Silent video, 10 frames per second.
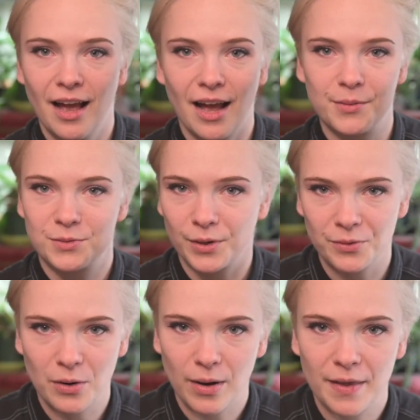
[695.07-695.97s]
I was
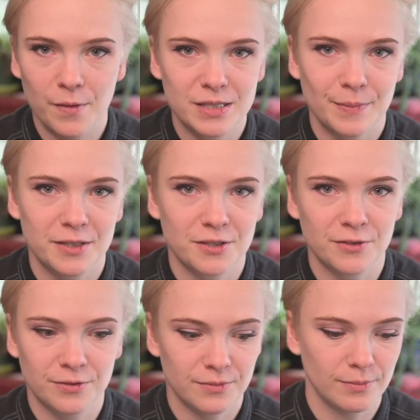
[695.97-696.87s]
wondering why there was a bunch
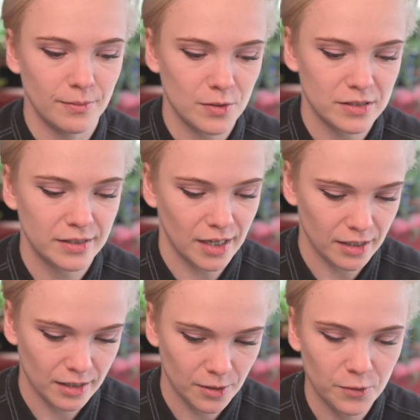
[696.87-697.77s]
of mostly
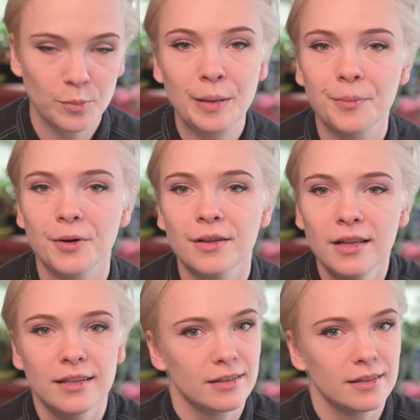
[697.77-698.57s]
unclothed people